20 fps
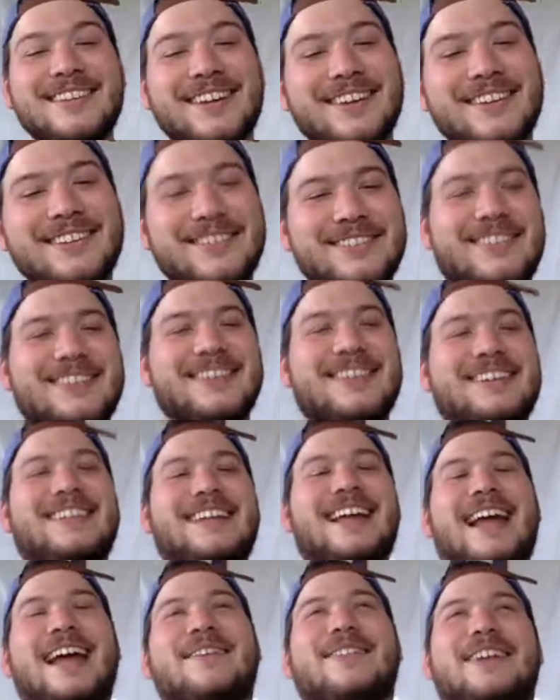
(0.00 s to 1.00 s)
other
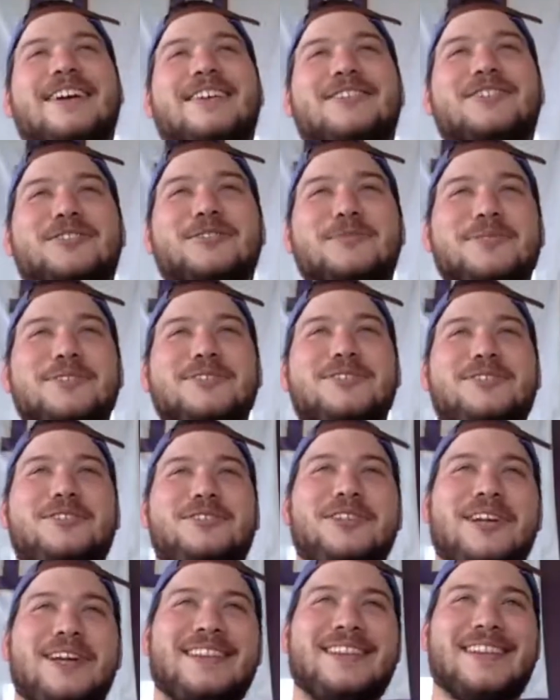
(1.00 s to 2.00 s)
Damn, I got so much
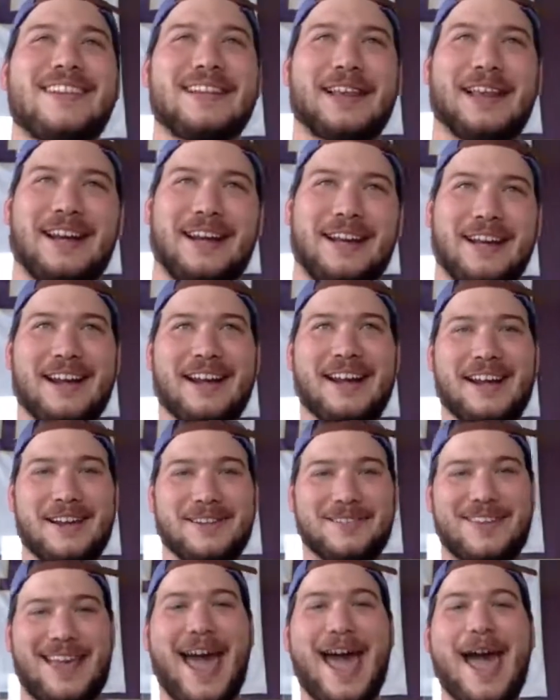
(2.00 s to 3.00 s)
shit that like has
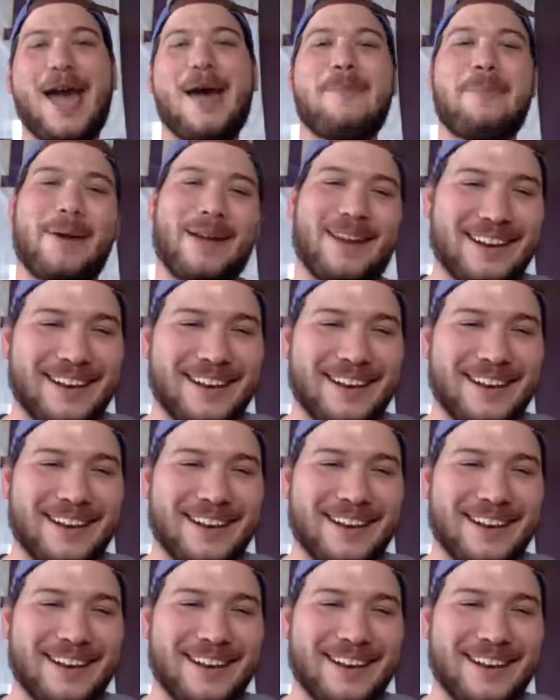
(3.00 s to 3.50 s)
happened